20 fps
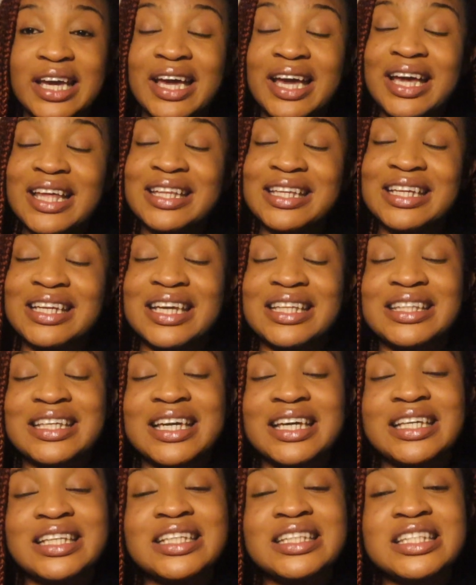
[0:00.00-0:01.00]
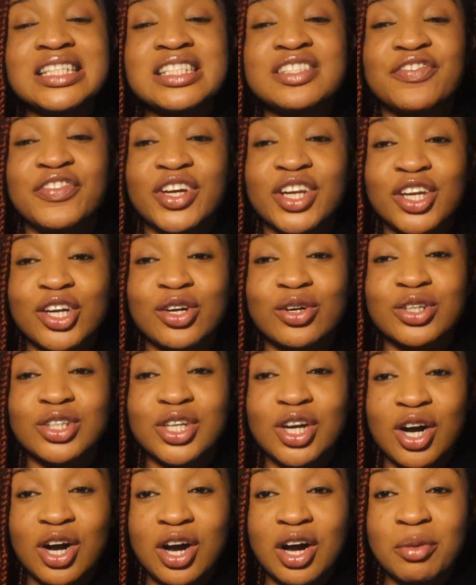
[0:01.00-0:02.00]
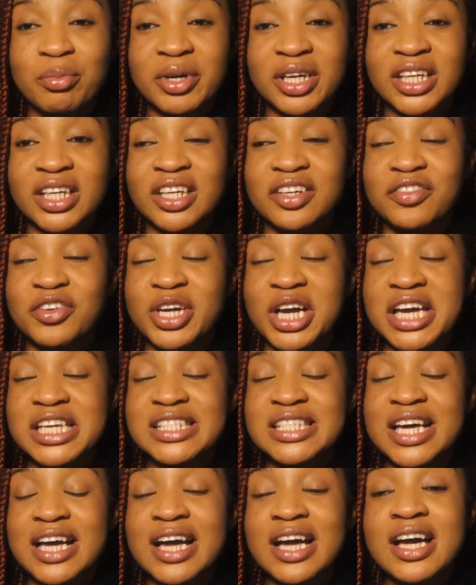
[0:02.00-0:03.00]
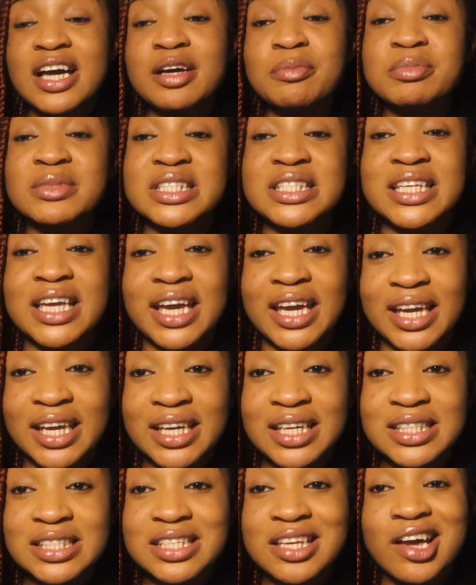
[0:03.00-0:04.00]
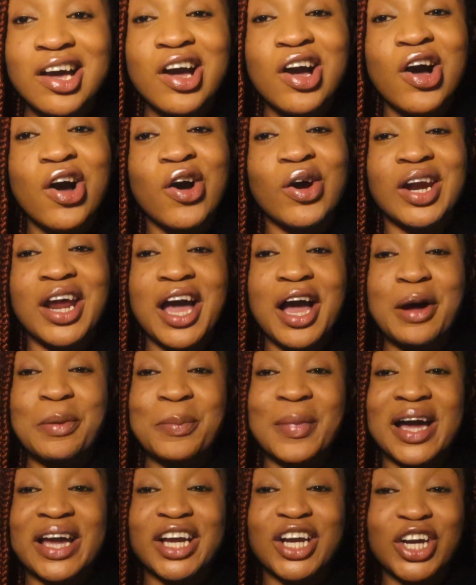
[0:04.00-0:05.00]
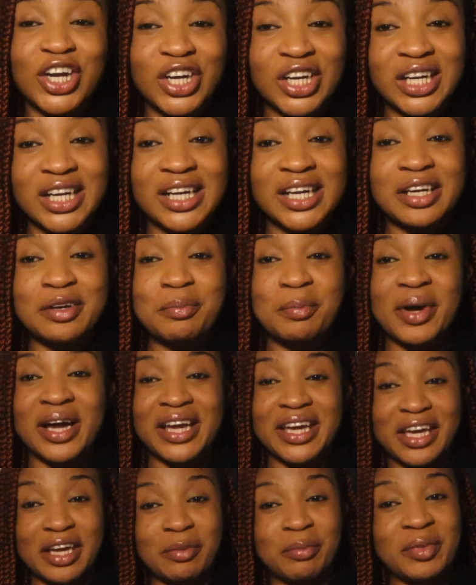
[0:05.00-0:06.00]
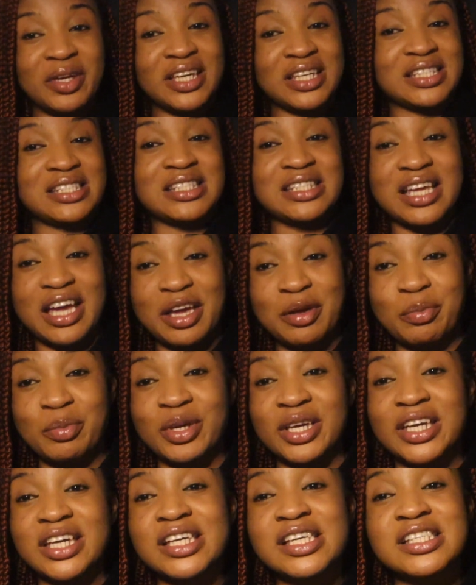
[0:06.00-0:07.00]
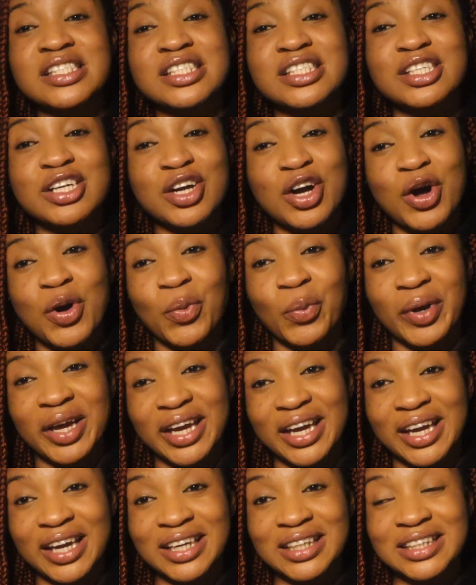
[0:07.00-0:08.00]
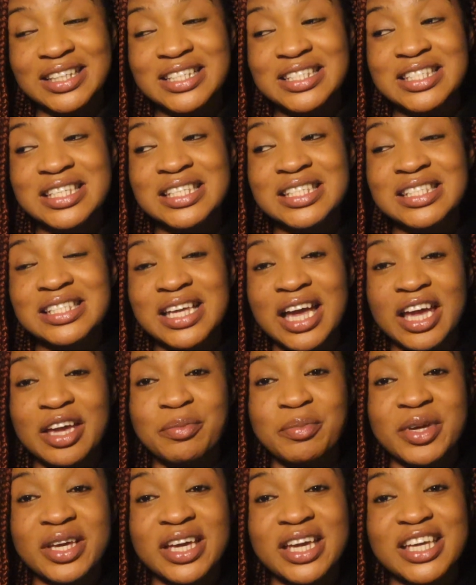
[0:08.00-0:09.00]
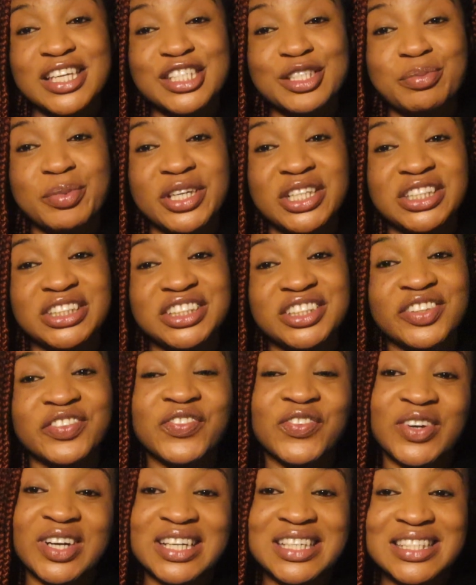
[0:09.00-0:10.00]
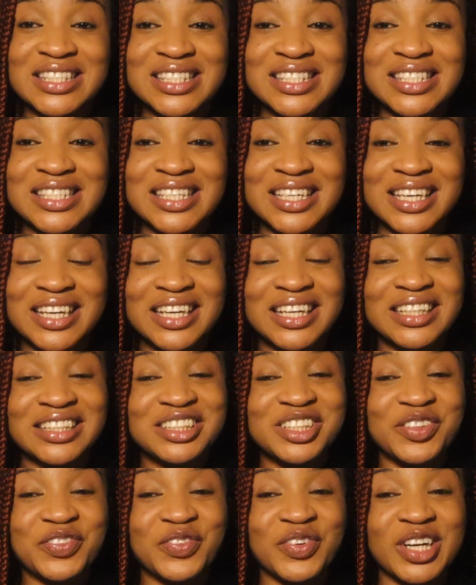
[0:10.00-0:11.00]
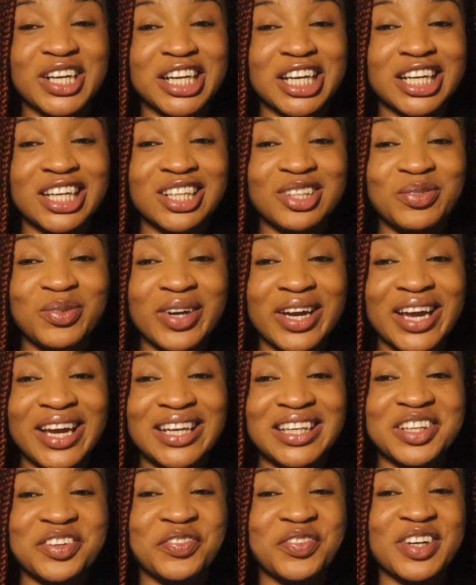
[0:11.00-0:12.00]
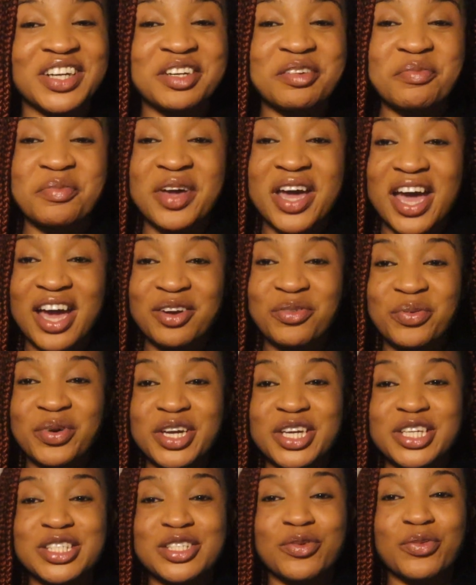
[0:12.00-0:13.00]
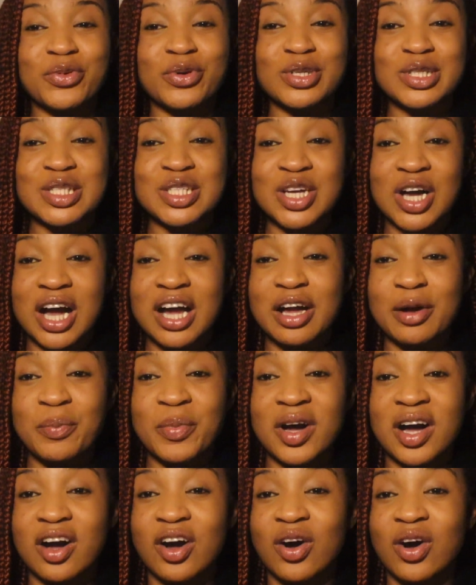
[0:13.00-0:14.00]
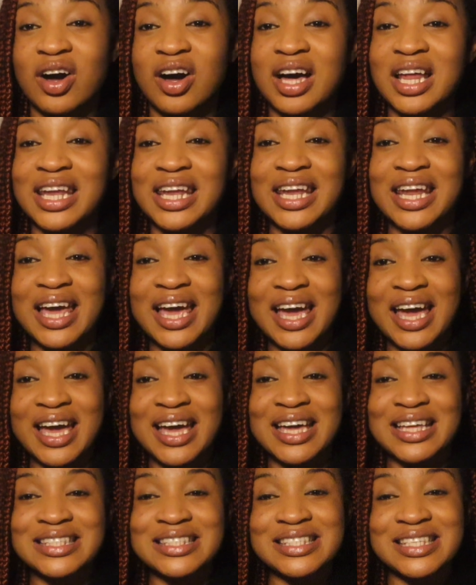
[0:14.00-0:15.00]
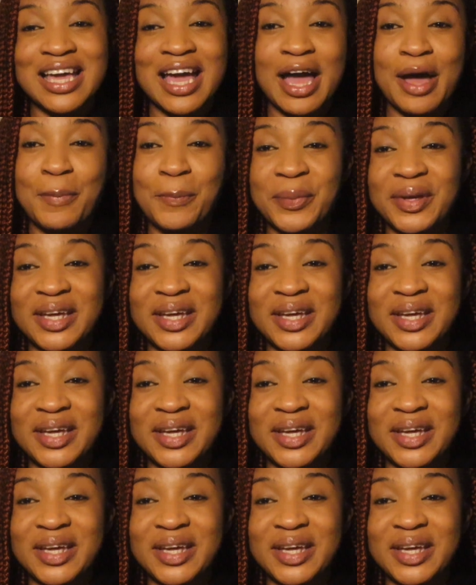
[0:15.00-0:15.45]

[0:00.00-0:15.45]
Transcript: And then at the end of this video, y'all, I'm going to give you guys an update on how my current Miami assignment is going. This assignment has been different in a good way, different in a bad way, so we'll talk about all that. Tap